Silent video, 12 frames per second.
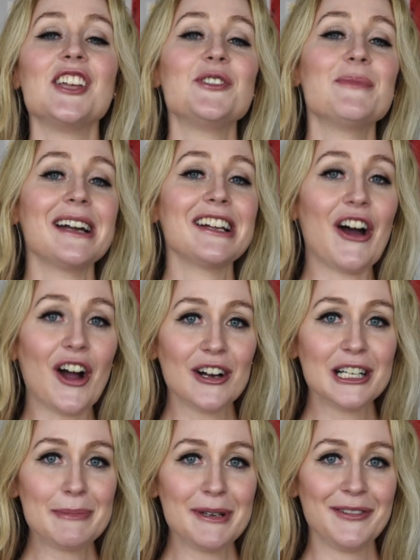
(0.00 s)
You might
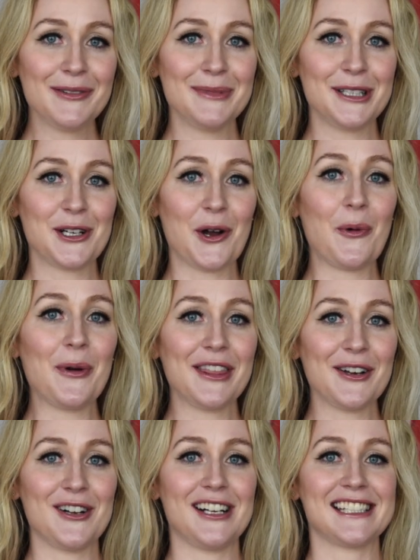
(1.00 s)
already be familiar with
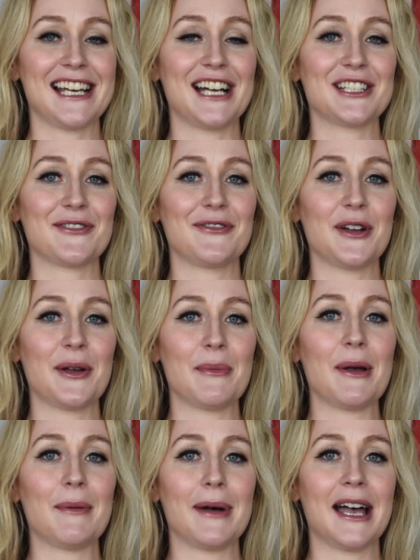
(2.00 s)
the crosshatch from
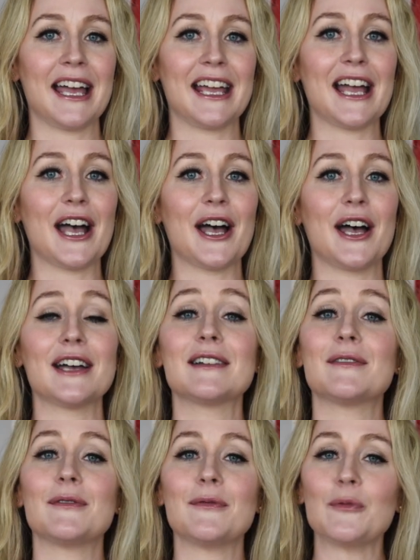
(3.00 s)
my
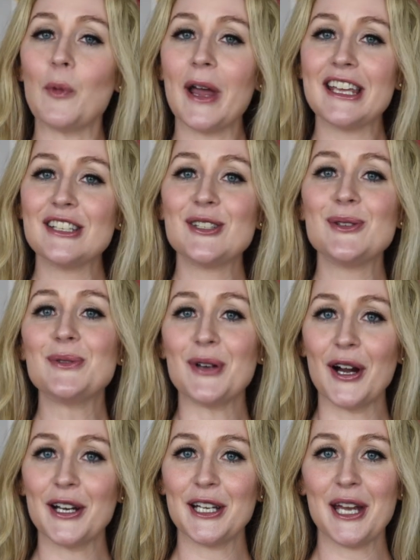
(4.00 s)
ways to
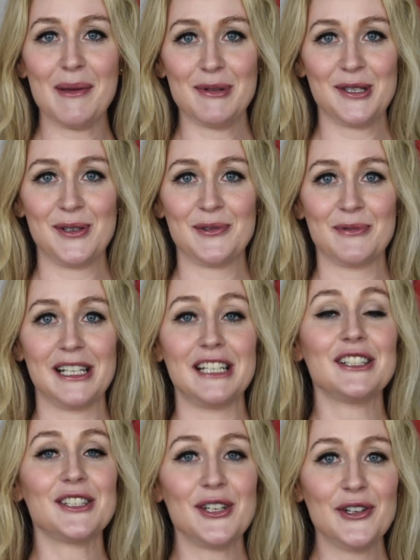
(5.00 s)
darken a bassoon
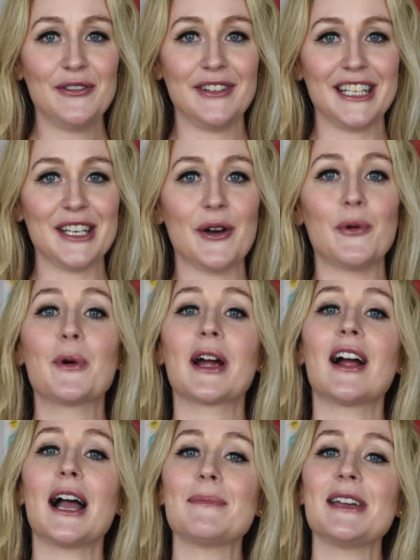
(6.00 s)
reed 2 video,
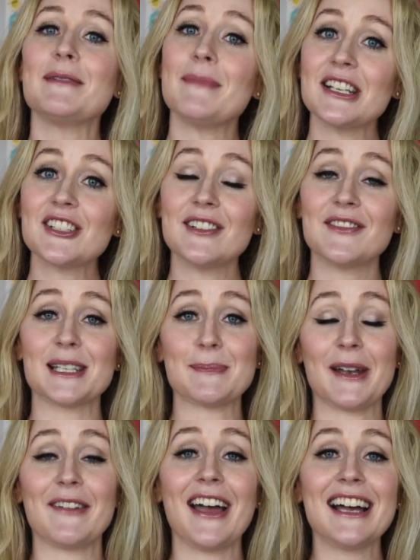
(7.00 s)
where I made mention of this,
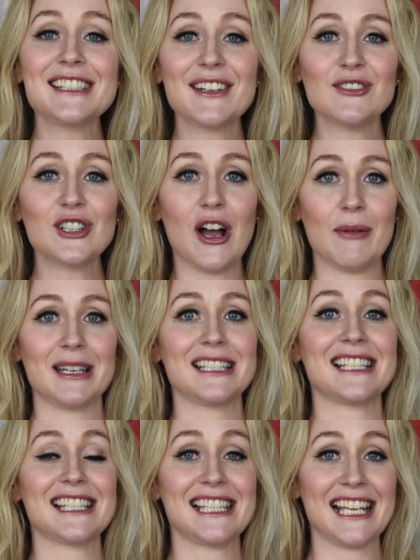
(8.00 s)
but I've had several
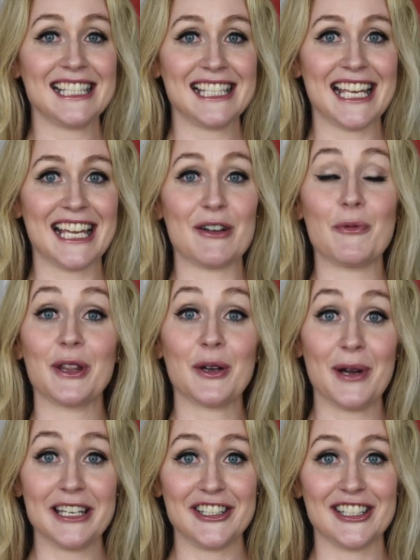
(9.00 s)
comments since then with
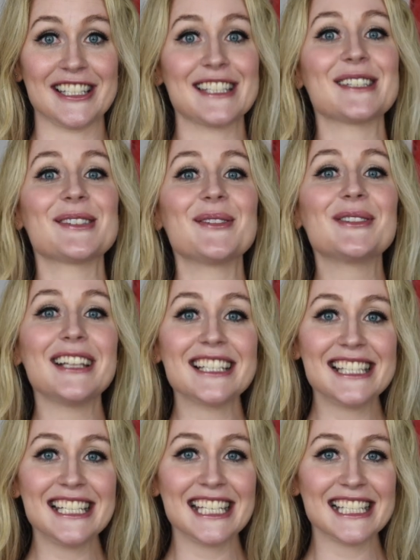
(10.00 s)
questions. So
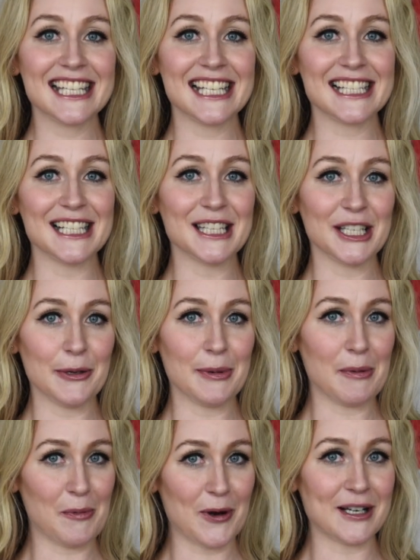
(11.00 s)
let's dig into this a little
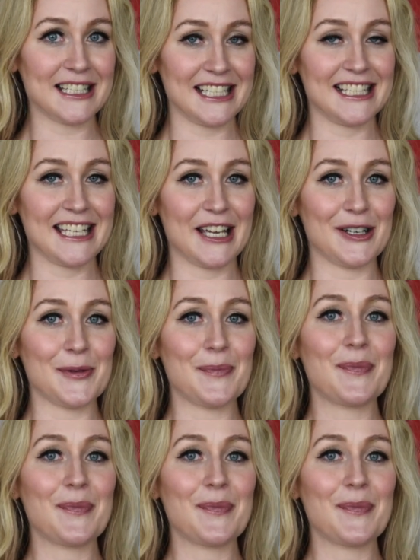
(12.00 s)
bit more in detail.